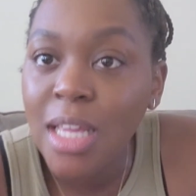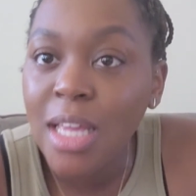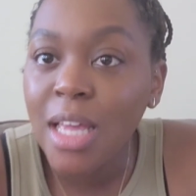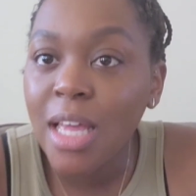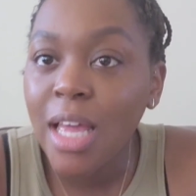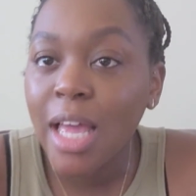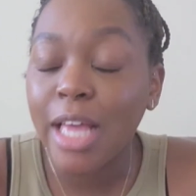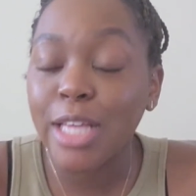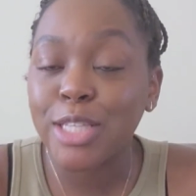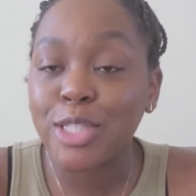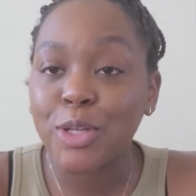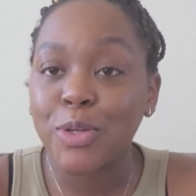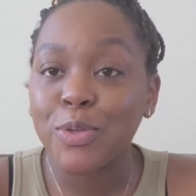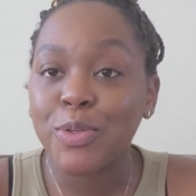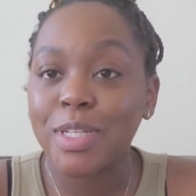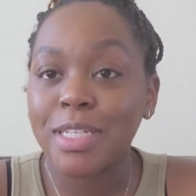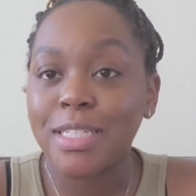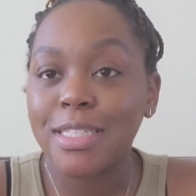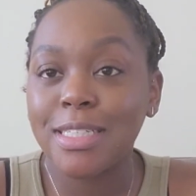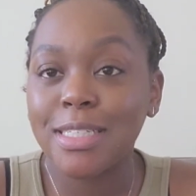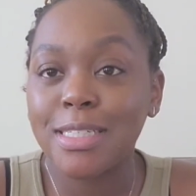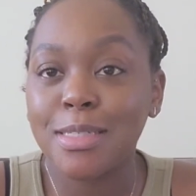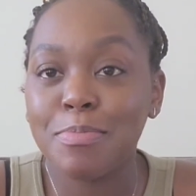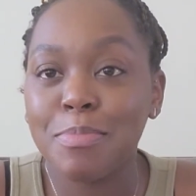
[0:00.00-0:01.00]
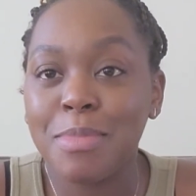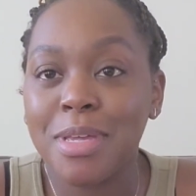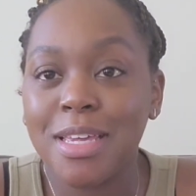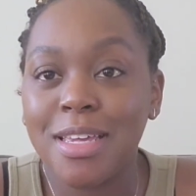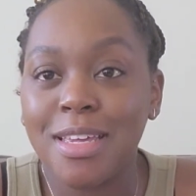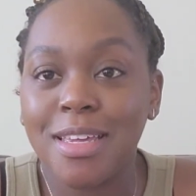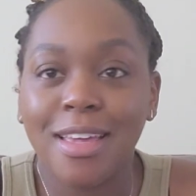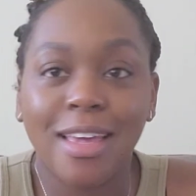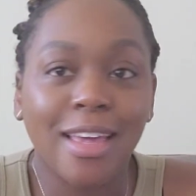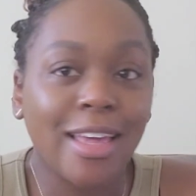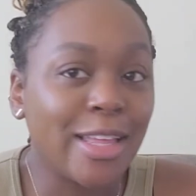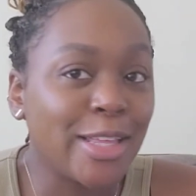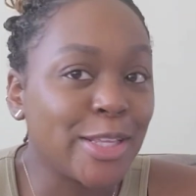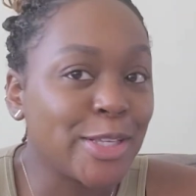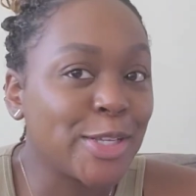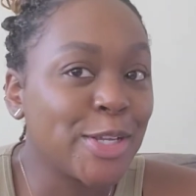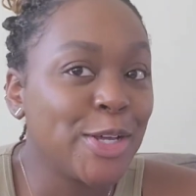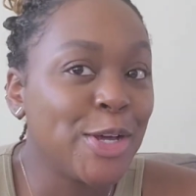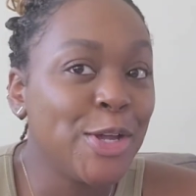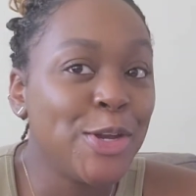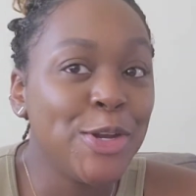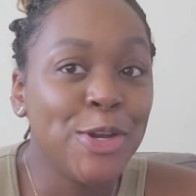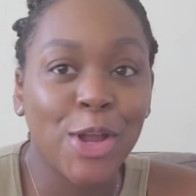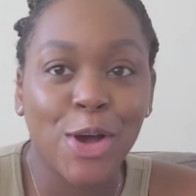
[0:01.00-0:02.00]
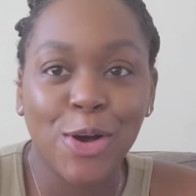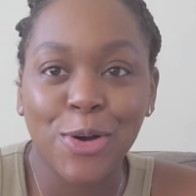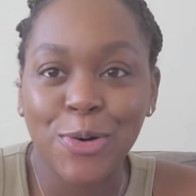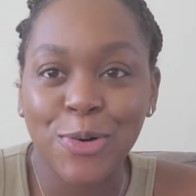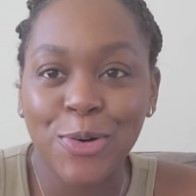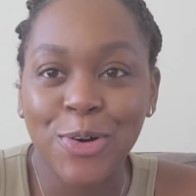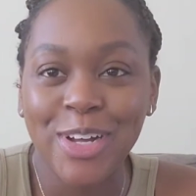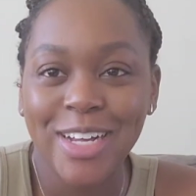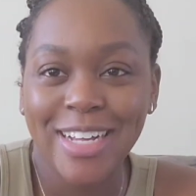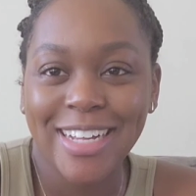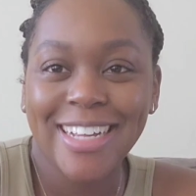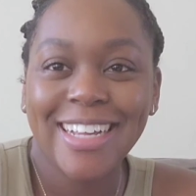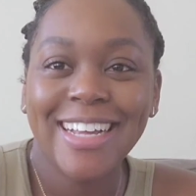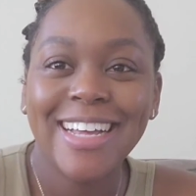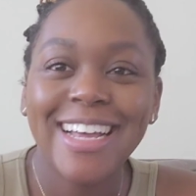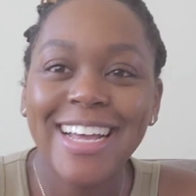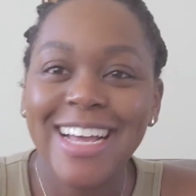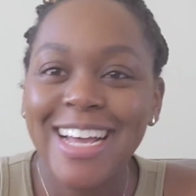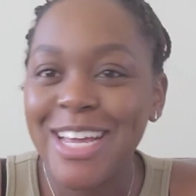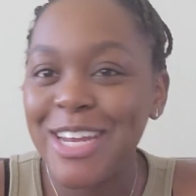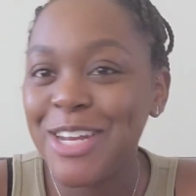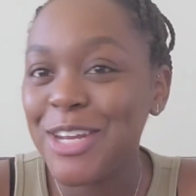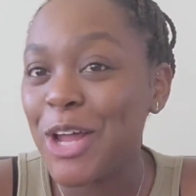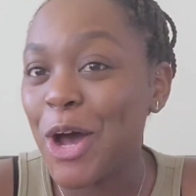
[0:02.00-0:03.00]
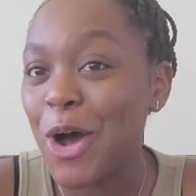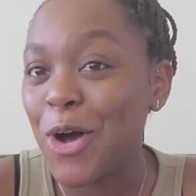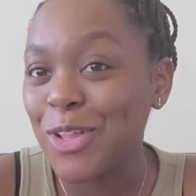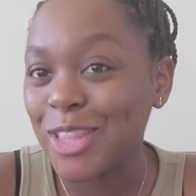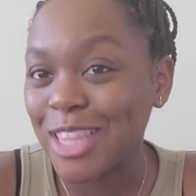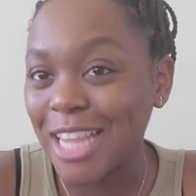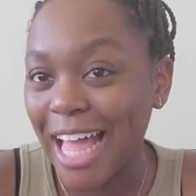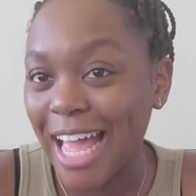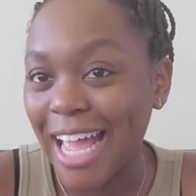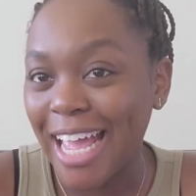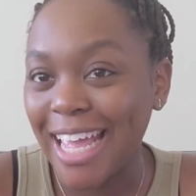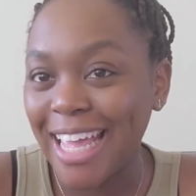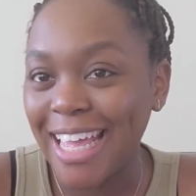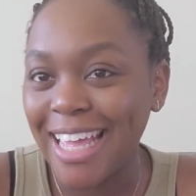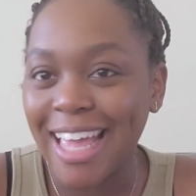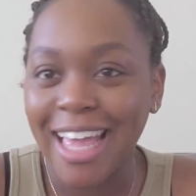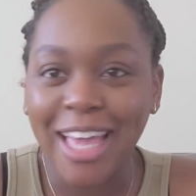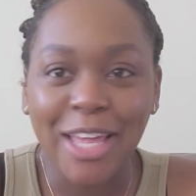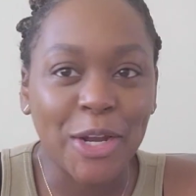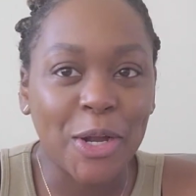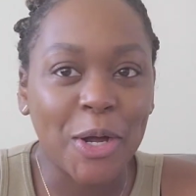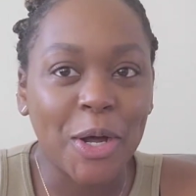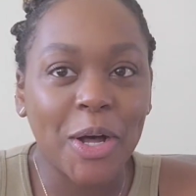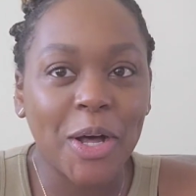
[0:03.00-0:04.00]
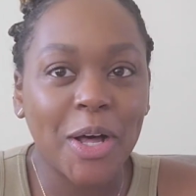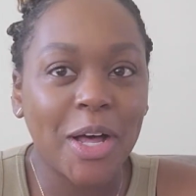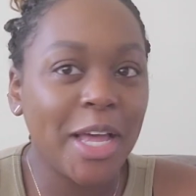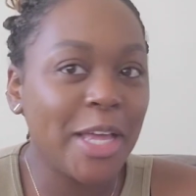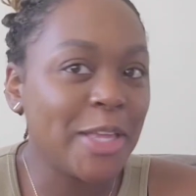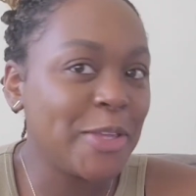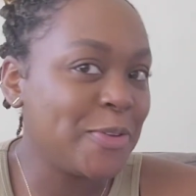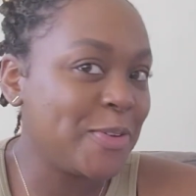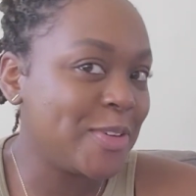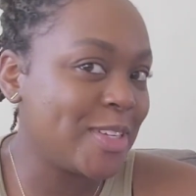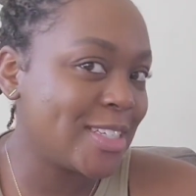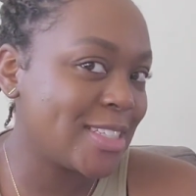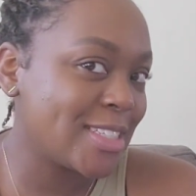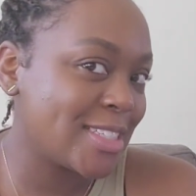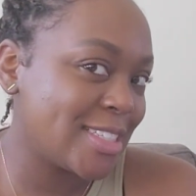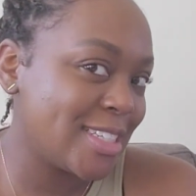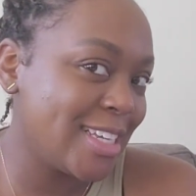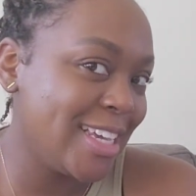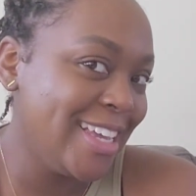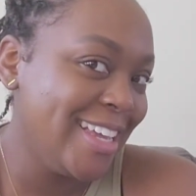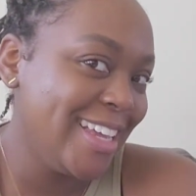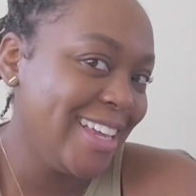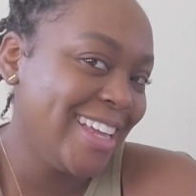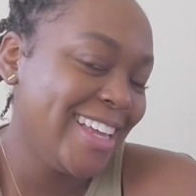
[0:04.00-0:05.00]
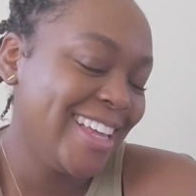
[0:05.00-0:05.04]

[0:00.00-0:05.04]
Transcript: And so this is me in no light at all, and you can see